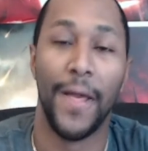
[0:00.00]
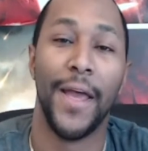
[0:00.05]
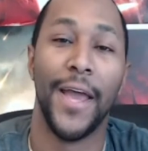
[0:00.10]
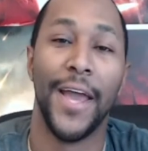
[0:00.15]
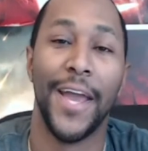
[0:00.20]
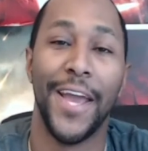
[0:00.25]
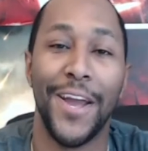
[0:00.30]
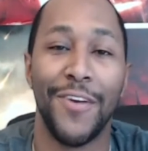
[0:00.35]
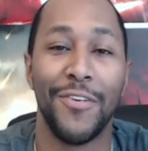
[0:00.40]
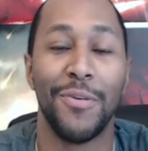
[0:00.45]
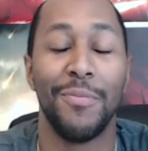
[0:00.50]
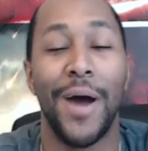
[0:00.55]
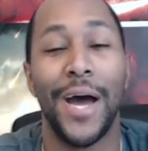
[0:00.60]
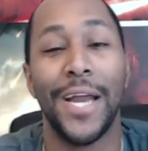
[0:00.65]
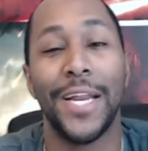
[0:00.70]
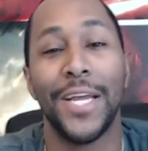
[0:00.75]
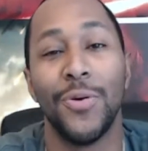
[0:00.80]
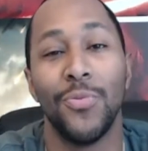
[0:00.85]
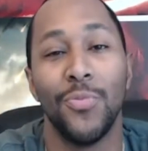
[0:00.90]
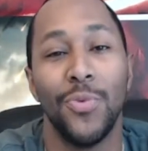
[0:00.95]
Hey
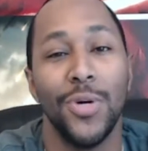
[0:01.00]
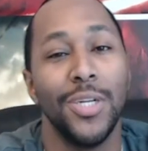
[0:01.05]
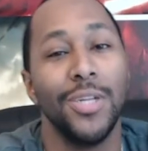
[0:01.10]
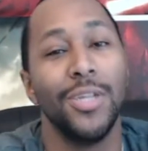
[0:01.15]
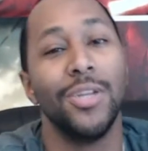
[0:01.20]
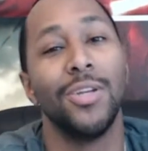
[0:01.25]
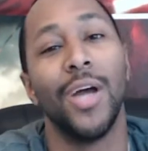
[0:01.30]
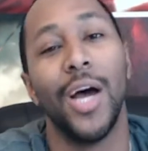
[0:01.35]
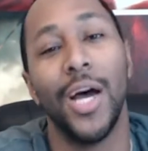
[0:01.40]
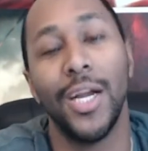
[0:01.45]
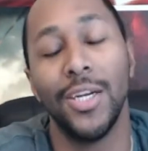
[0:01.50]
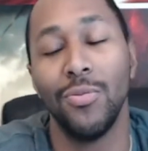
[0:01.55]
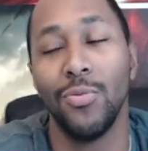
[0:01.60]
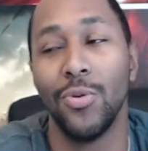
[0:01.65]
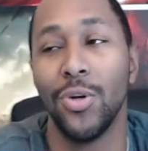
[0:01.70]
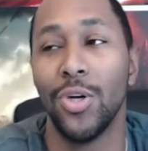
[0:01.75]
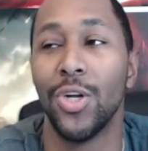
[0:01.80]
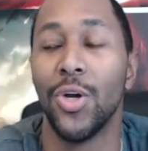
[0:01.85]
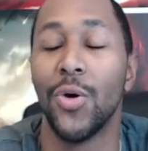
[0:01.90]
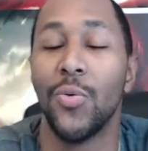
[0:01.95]
everybody, and I just
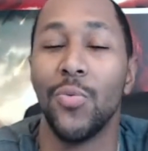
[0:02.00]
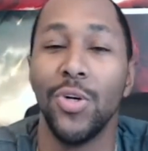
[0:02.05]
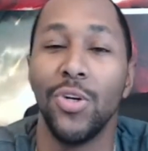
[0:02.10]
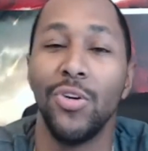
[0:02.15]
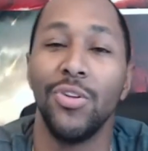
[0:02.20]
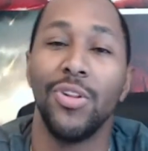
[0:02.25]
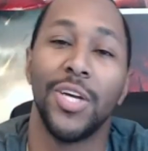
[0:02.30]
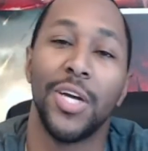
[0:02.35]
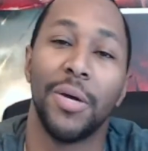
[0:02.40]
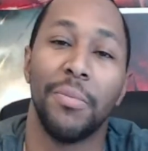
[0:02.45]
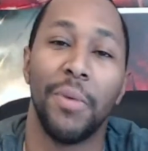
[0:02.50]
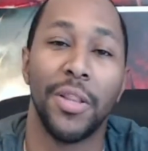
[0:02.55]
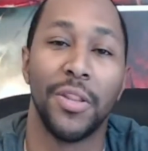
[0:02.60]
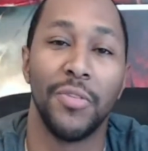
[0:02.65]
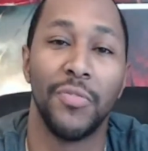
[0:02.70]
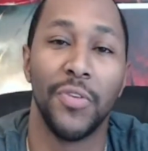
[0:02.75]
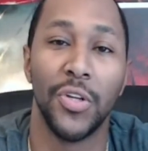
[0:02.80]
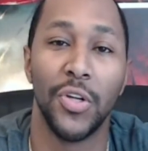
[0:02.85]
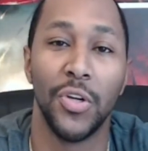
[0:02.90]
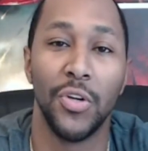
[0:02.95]
want to know what you think about the
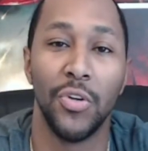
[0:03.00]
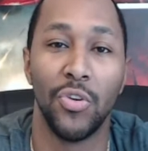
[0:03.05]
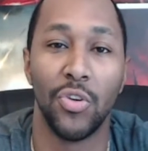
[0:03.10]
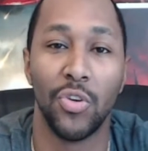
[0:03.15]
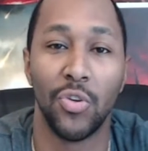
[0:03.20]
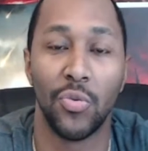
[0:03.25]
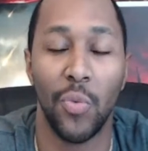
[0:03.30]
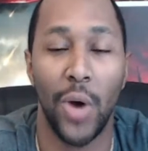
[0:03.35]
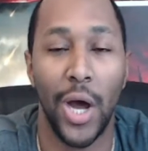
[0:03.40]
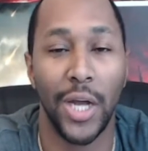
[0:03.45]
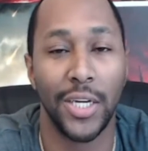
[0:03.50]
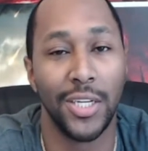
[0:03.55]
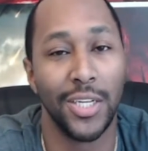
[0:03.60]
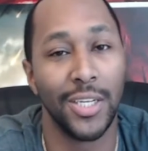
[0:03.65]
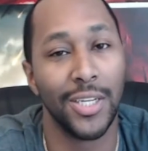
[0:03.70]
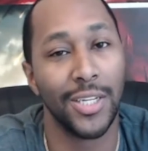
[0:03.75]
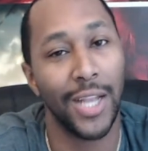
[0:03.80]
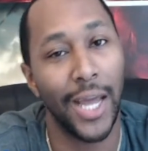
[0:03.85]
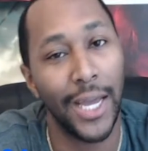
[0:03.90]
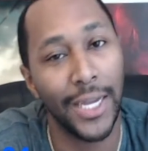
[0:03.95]
video you just watched. Did
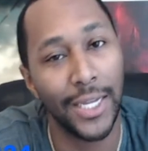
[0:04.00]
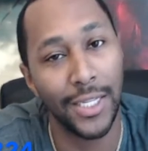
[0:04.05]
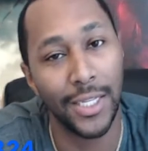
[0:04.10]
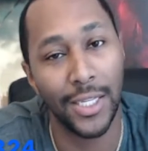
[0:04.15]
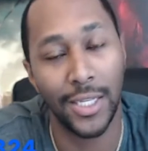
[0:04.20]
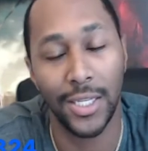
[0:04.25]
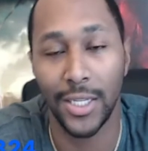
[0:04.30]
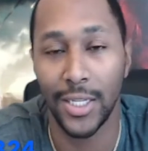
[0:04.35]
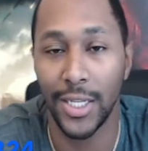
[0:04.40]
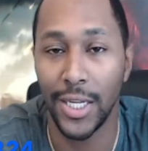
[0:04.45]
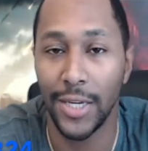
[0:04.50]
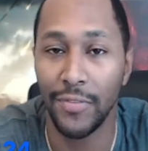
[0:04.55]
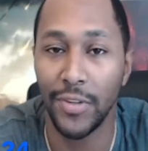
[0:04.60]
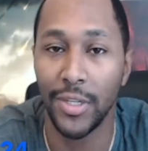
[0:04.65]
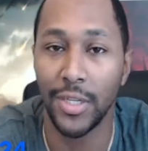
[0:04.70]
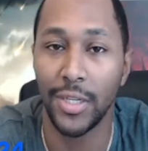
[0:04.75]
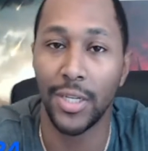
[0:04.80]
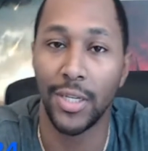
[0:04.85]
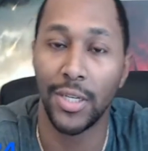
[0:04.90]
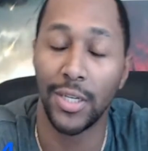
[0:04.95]
you like it? Did you love
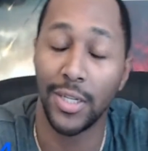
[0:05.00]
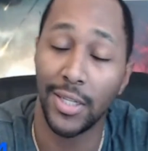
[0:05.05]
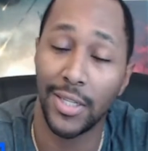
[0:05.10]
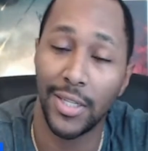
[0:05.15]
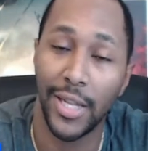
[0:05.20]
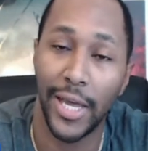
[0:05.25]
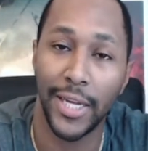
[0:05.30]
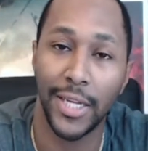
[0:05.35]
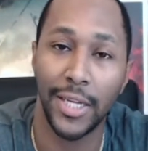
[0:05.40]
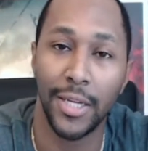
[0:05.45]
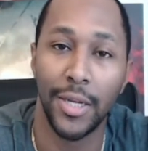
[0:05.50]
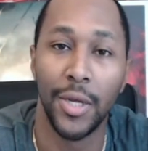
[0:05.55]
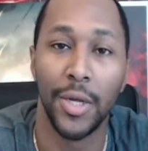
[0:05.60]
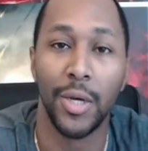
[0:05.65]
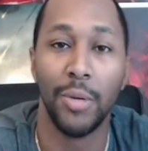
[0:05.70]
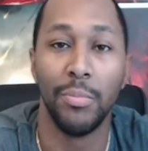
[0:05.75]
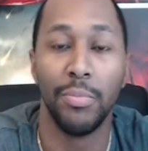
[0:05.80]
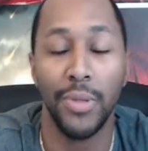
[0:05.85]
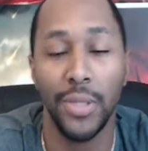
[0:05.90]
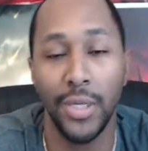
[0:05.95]
it? Did you dislike it?
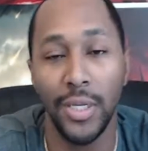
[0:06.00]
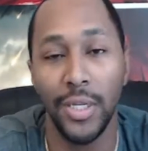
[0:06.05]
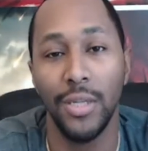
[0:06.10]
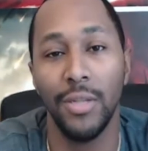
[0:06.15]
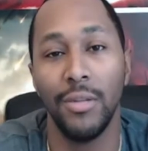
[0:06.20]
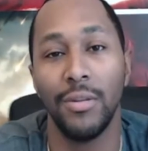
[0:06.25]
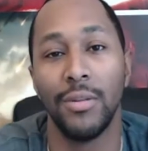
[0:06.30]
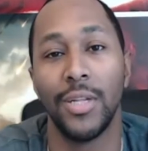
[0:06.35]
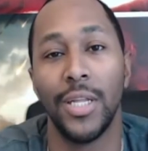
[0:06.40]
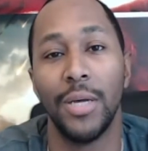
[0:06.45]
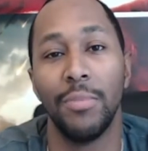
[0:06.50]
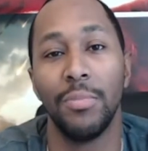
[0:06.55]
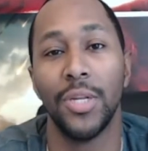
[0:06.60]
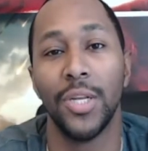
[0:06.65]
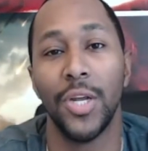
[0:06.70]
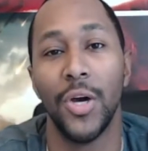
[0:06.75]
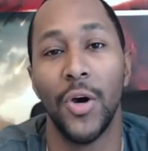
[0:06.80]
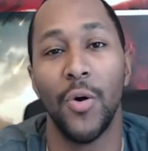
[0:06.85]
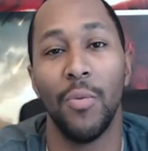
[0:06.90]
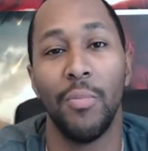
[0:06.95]
Please let me
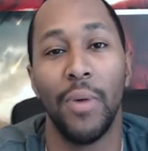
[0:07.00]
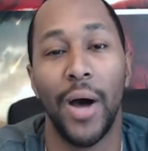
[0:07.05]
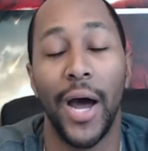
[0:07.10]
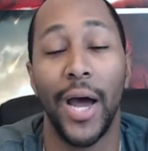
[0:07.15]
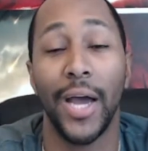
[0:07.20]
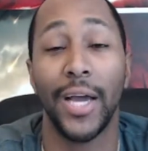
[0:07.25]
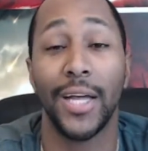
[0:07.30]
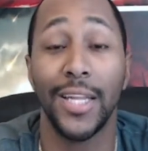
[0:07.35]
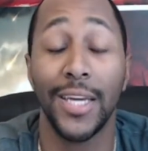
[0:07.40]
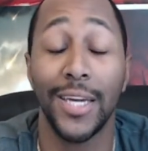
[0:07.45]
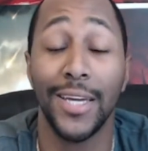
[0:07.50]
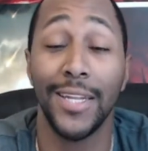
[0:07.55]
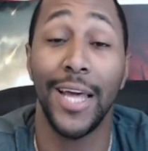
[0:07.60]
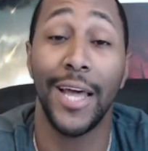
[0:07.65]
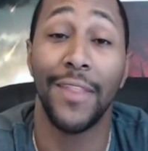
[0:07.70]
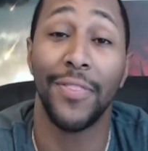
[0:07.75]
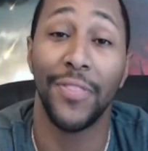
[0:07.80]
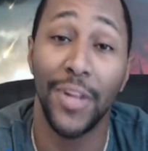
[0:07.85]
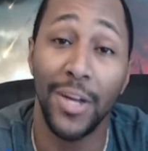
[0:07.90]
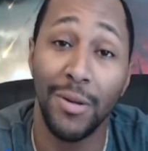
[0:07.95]
know by clicking
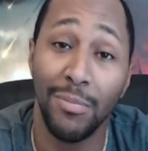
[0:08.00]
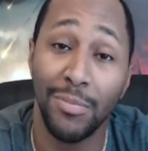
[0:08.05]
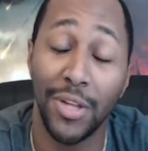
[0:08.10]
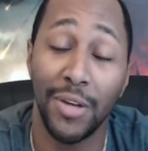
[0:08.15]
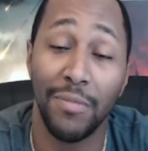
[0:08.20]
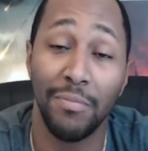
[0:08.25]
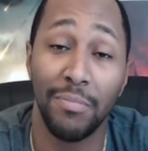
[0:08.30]
that thumbs up